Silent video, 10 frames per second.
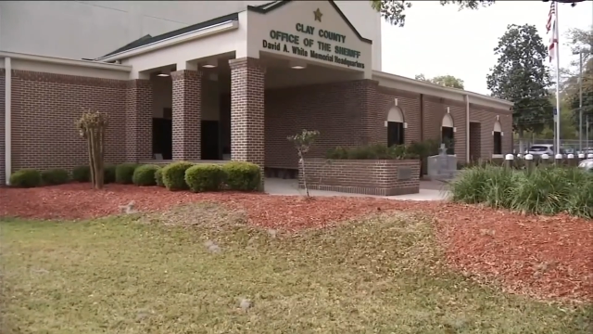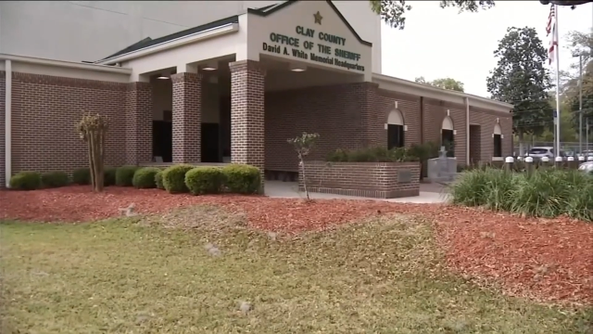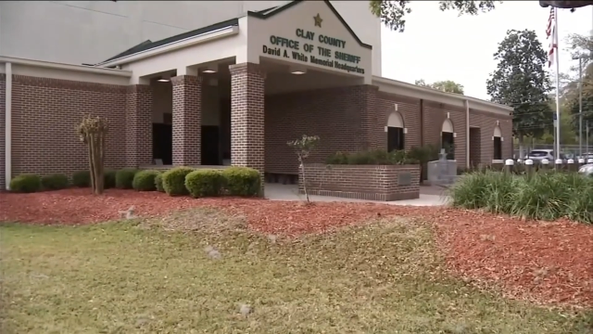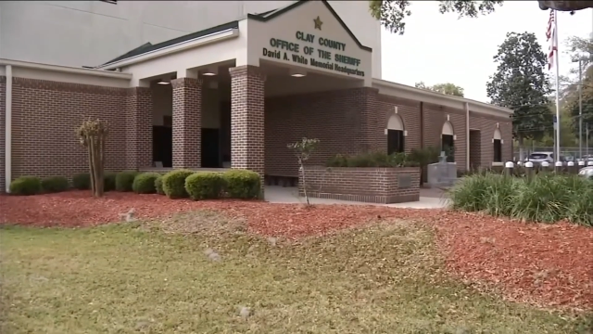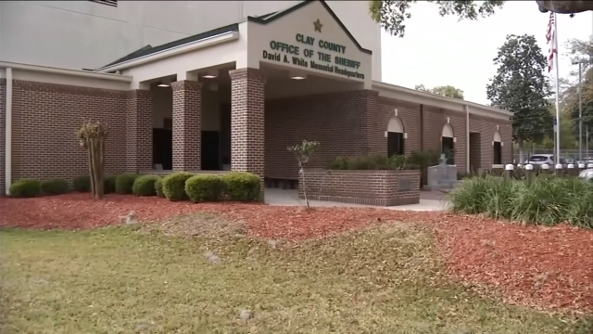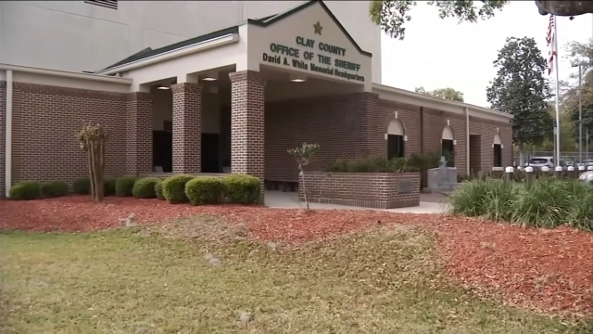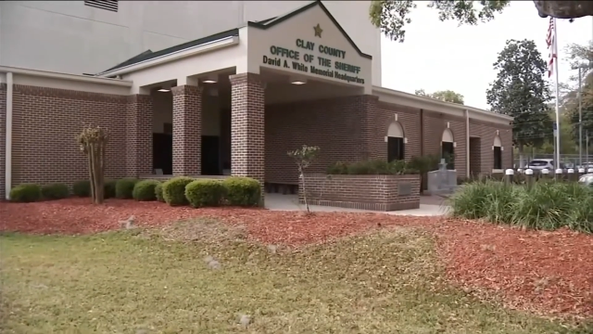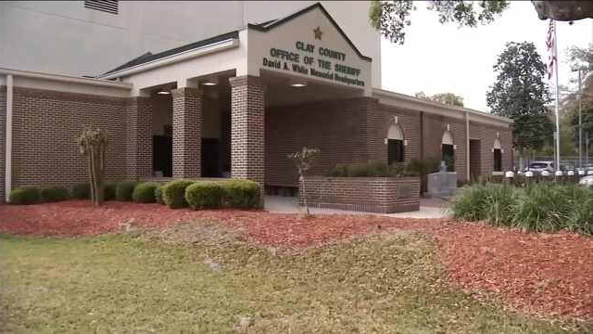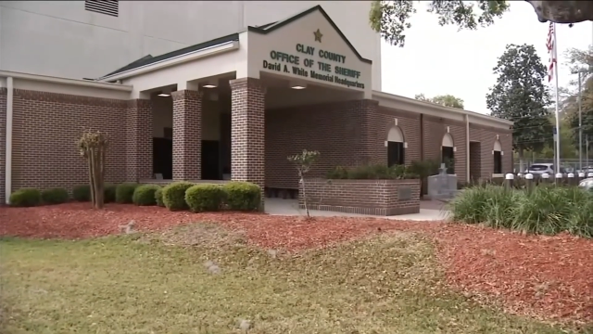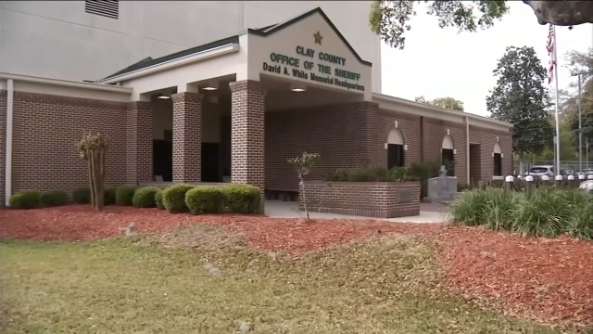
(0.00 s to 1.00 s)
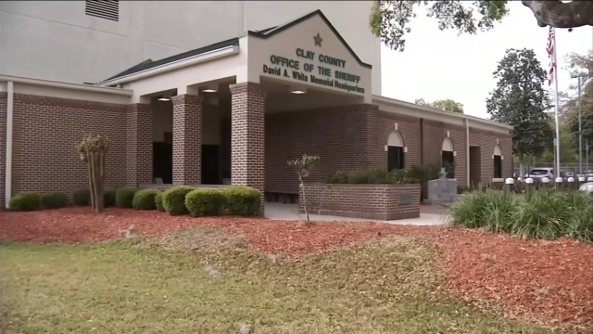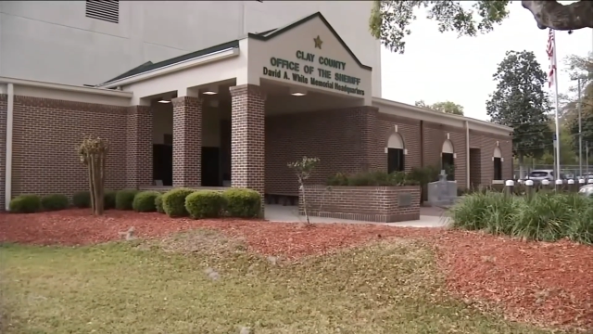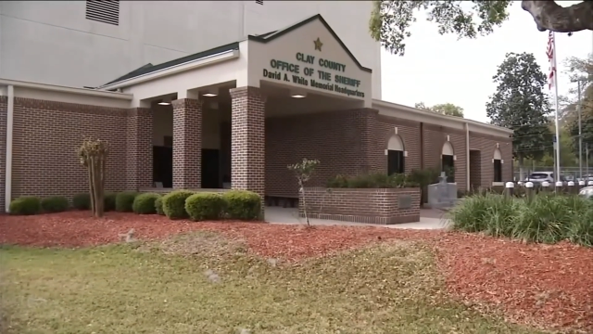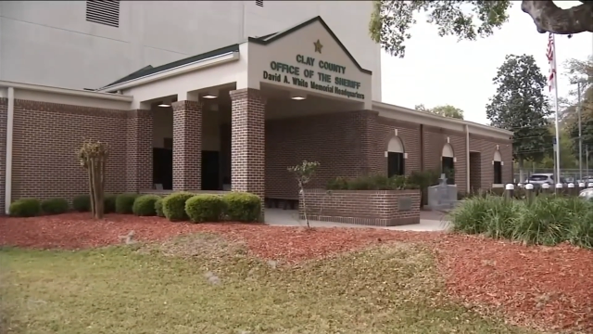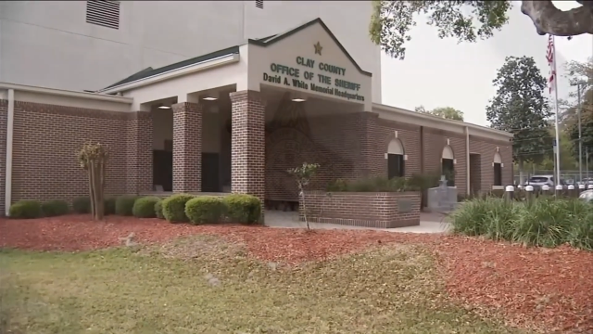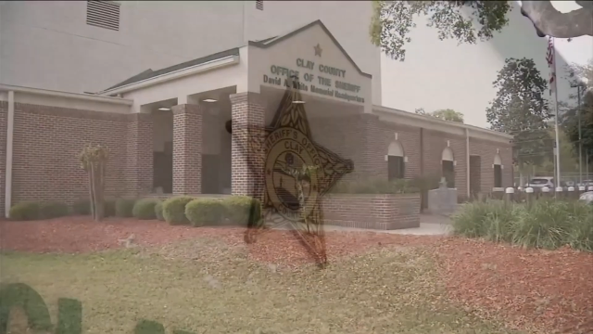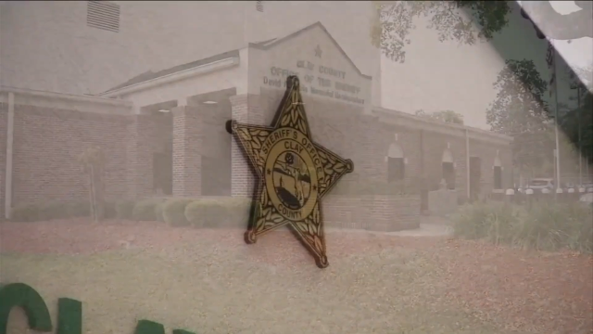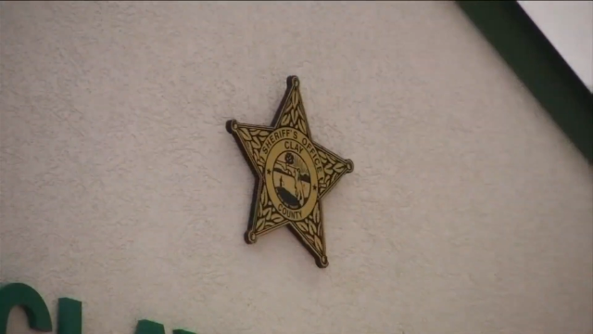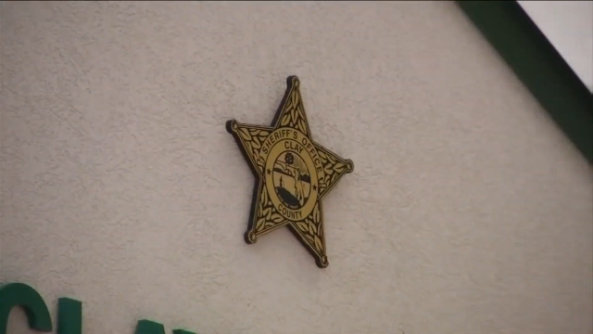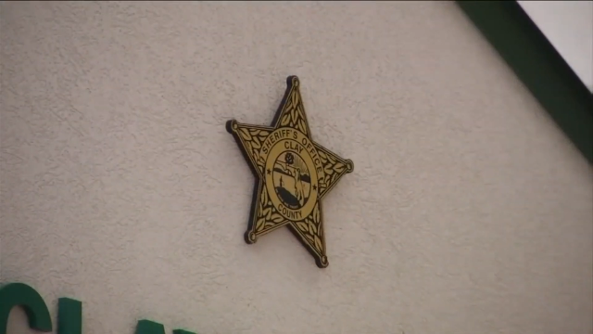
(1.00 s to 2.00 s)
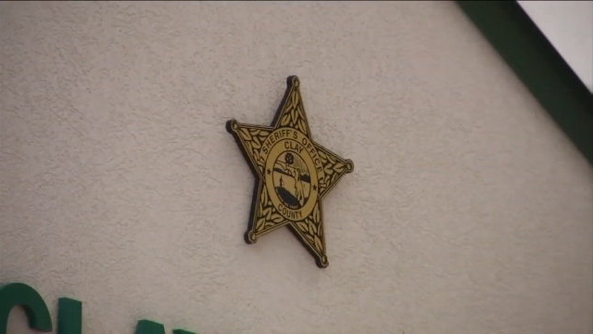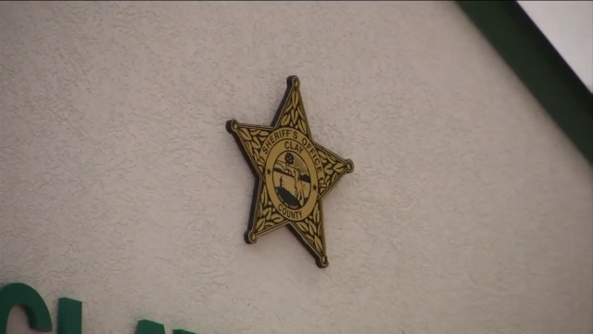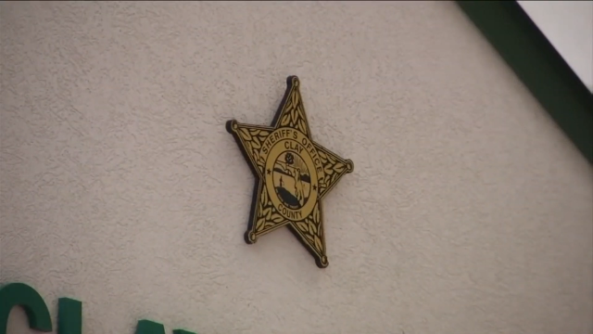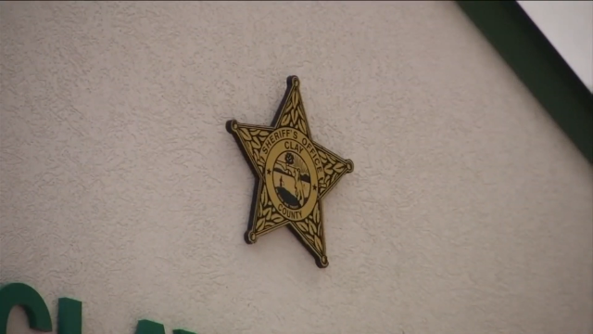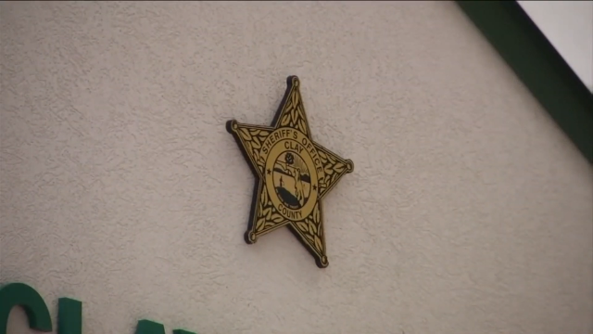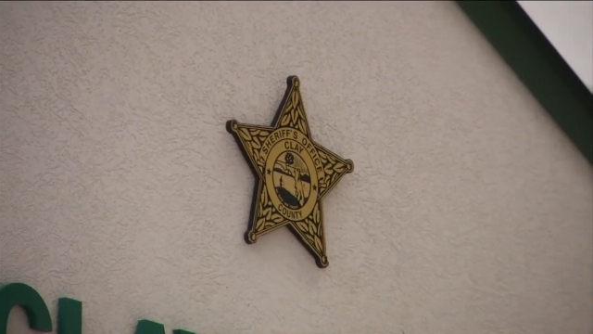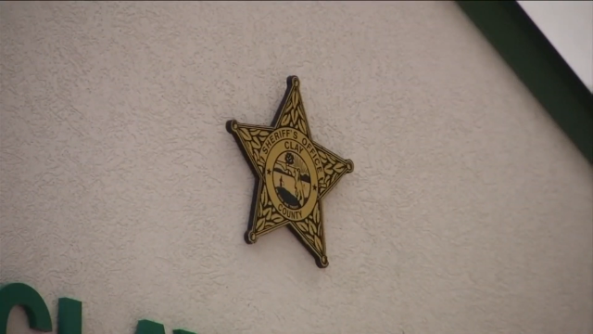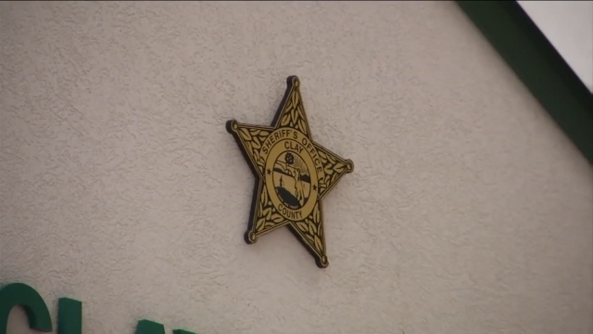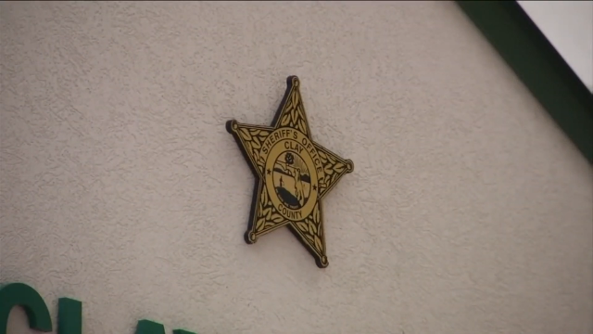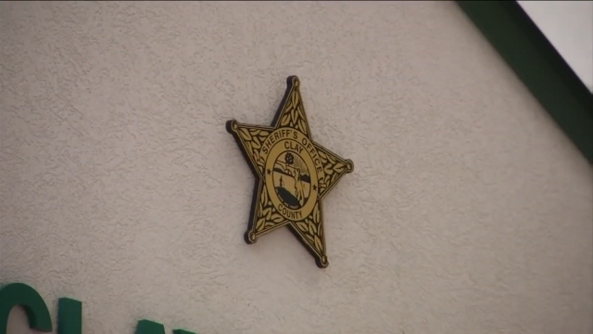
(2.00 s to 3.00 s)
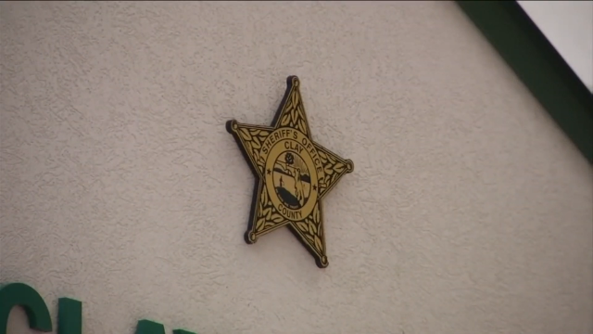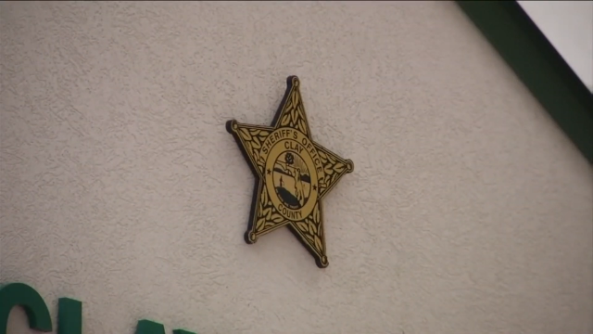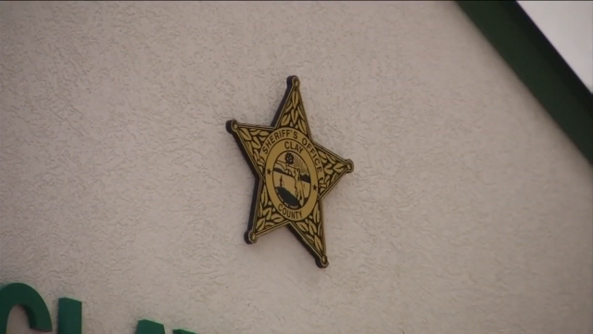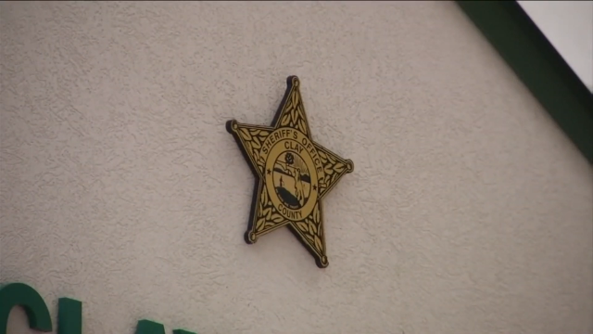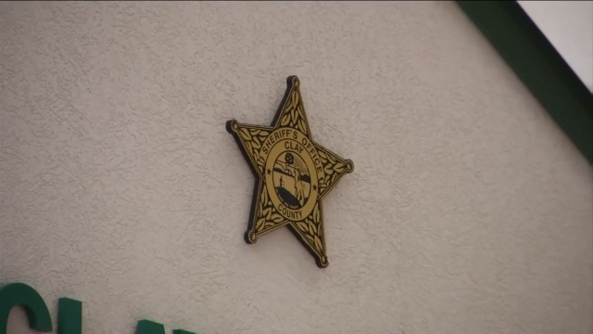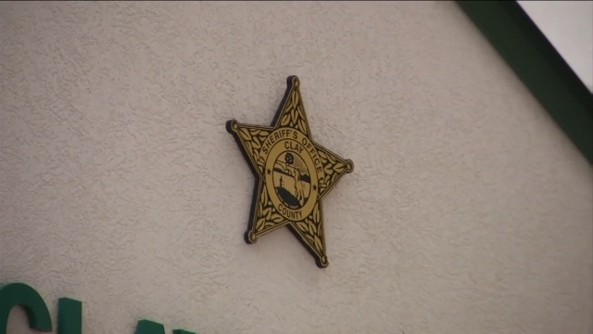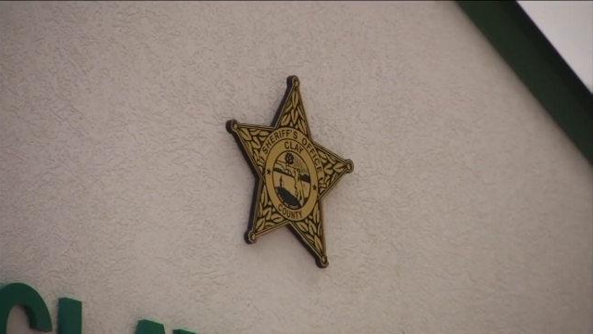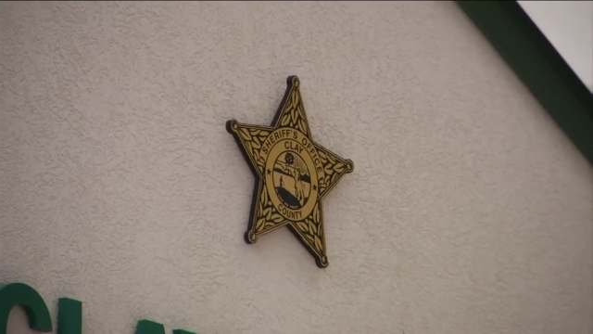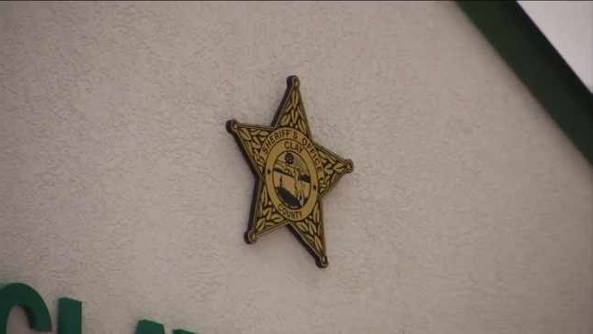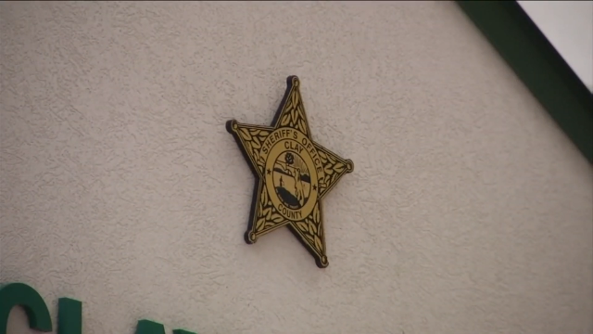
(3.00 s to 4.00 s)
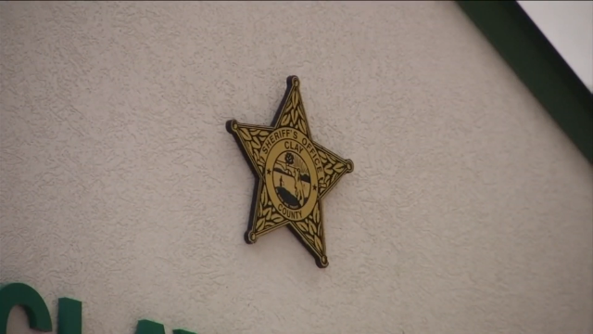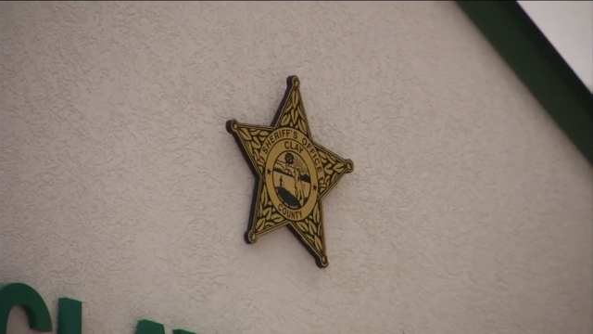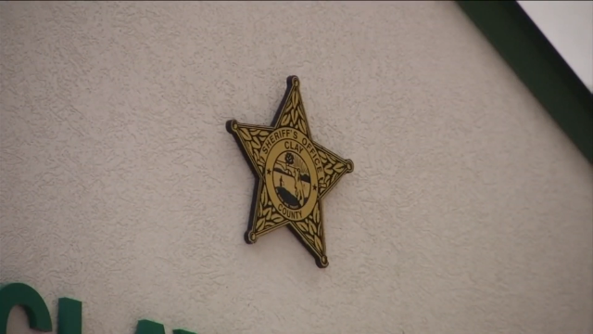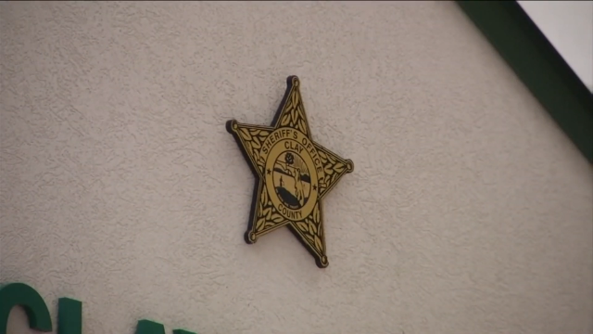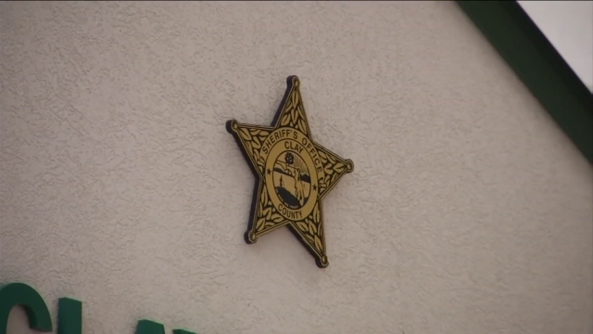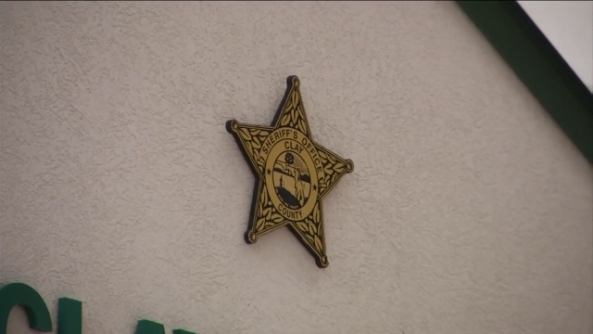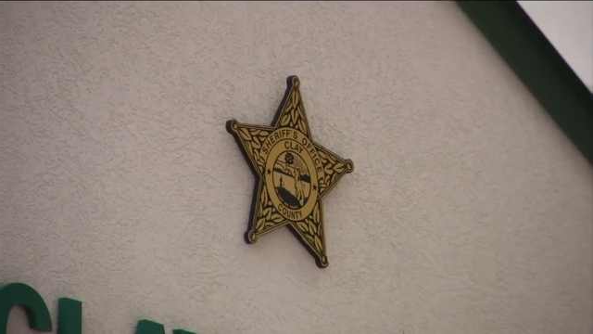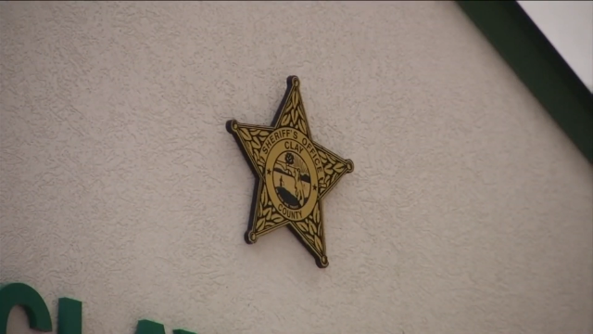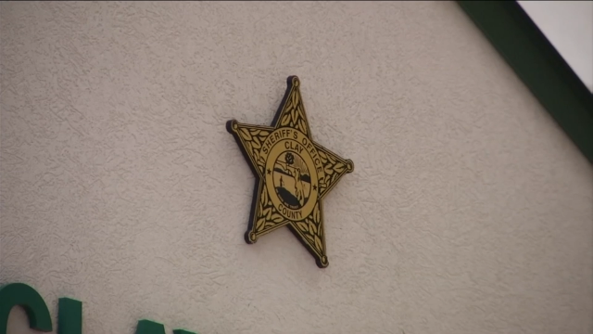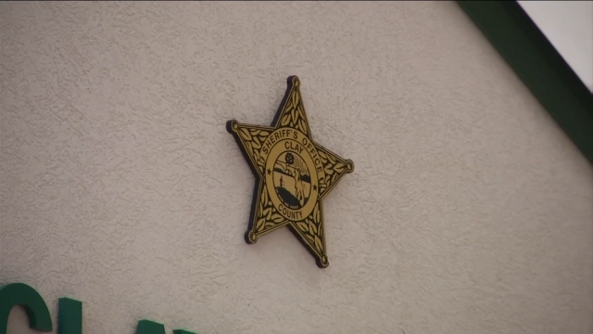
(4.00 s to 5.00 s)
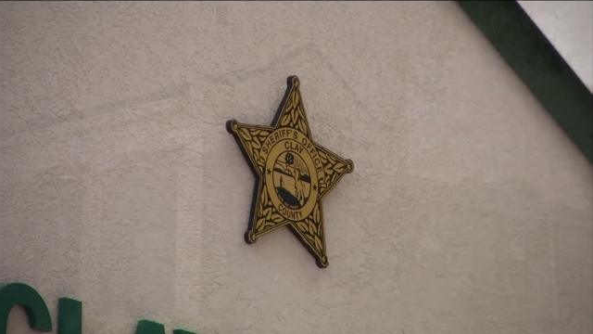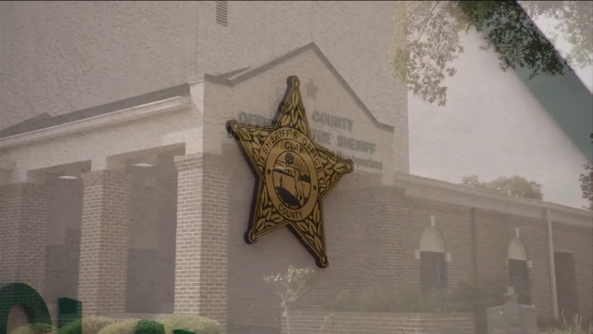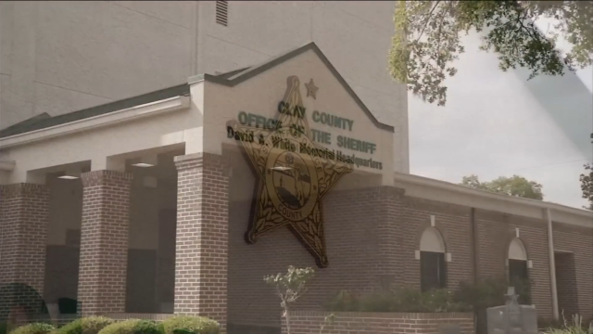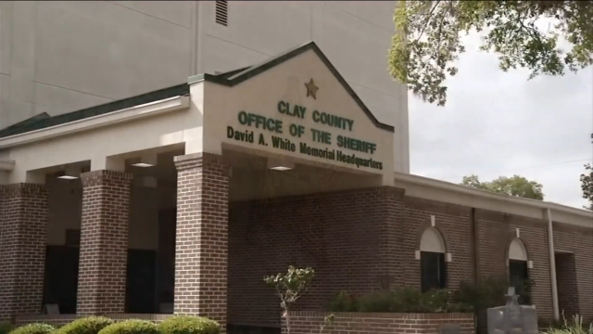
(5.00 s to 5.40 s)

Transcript: No face is visible, so there are no lips to read.